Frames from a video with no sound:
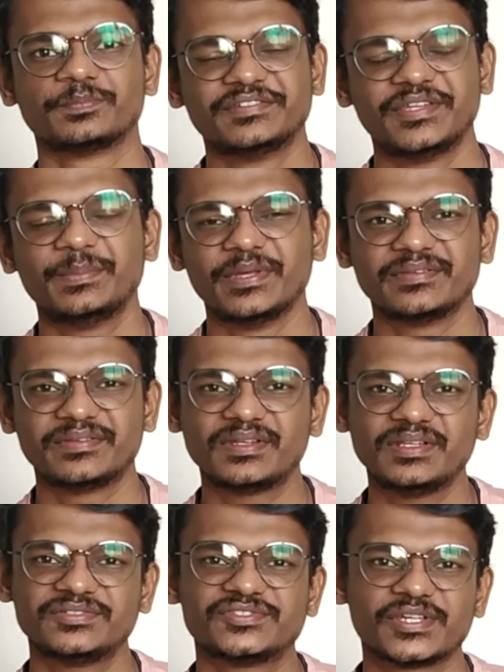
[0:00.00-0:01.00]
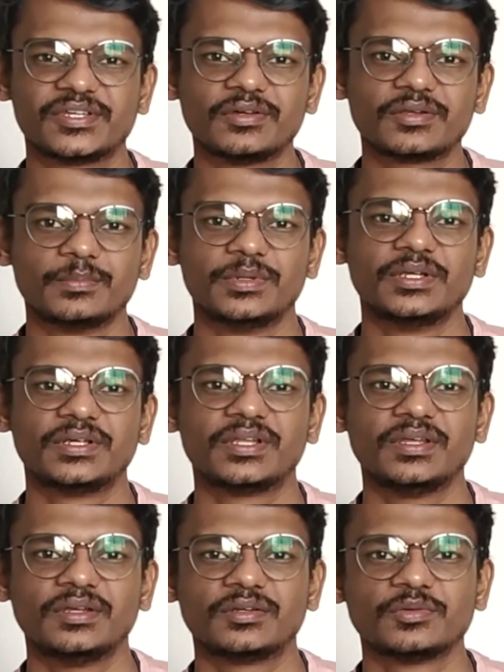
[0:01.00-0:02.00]
They basically check your
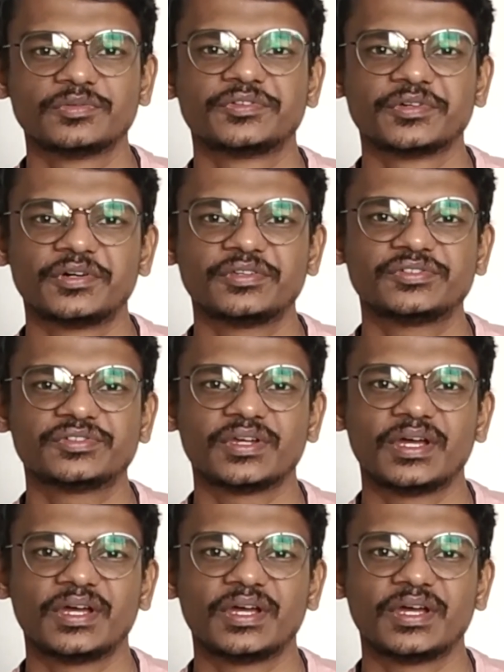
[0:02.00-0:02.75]
ability to search